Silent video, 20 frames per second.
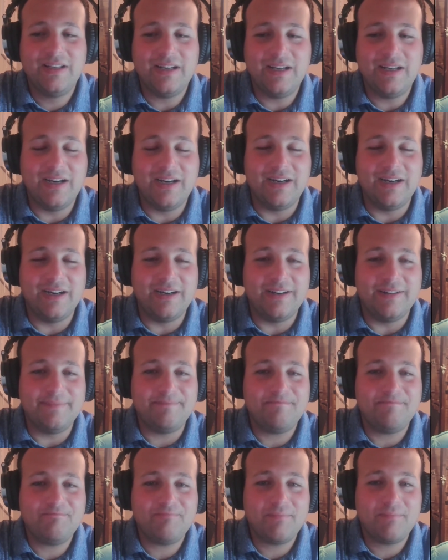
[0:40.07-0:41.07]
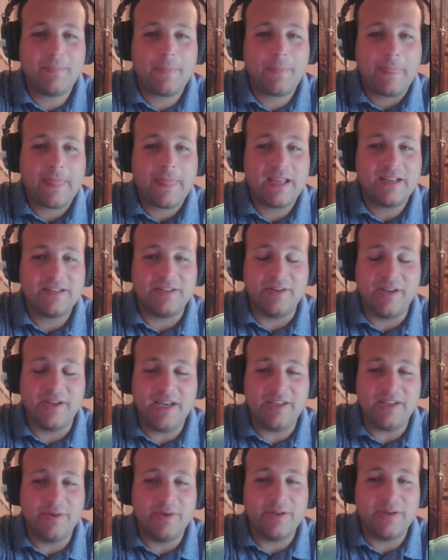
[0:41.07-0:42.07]
Um. So yeah,
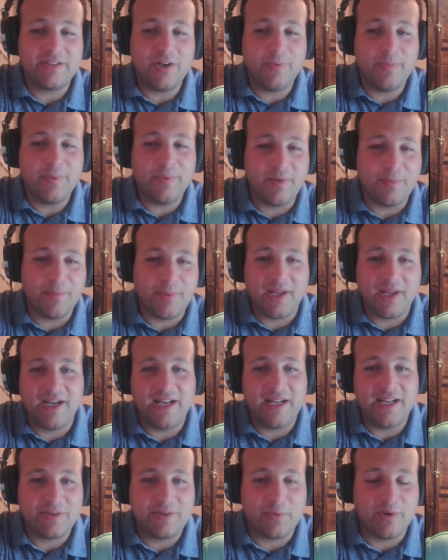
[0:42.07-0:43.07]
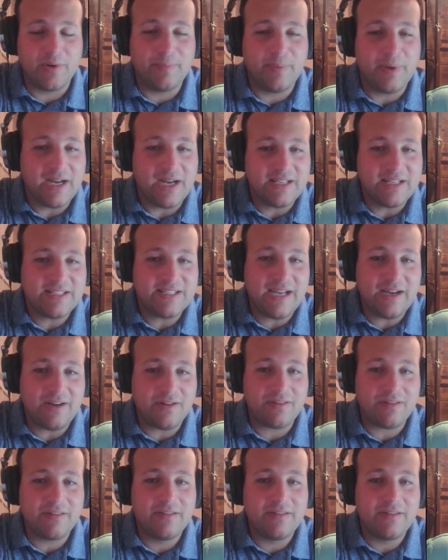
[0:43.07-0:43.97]
U.S. Open. They're playing at Torrey Pines South.